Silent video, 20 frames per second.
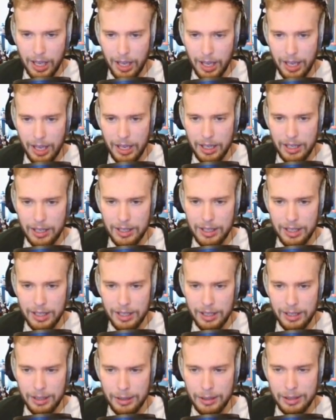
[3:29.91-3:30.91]
and
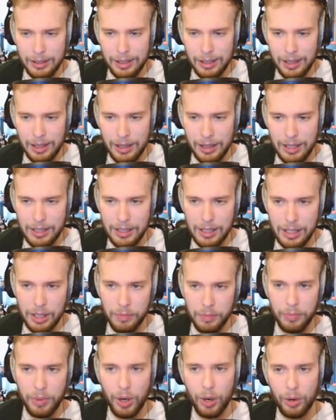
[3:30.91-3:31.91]
this
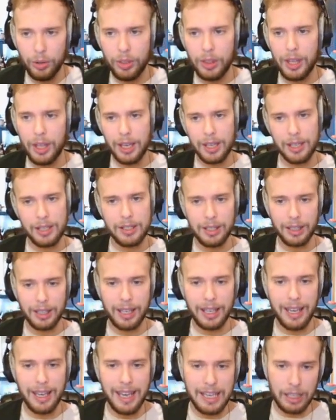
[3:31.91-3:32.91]
is both a
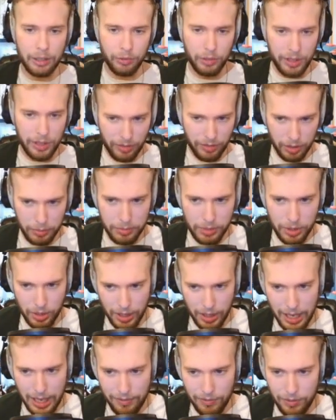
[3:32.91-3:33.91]
delay and a reverb, so
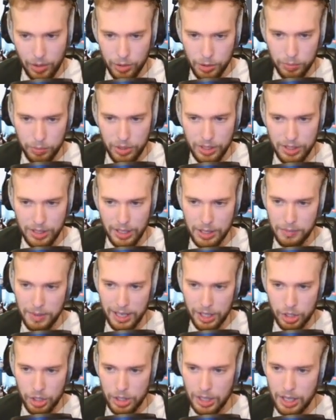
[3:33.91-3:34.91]
they have those presets
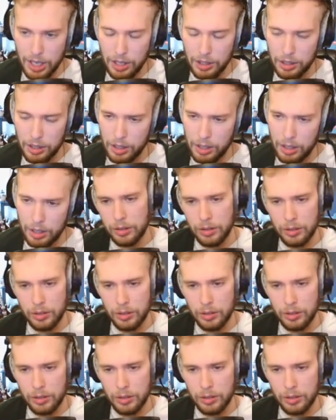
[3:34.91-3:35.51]
mashed together.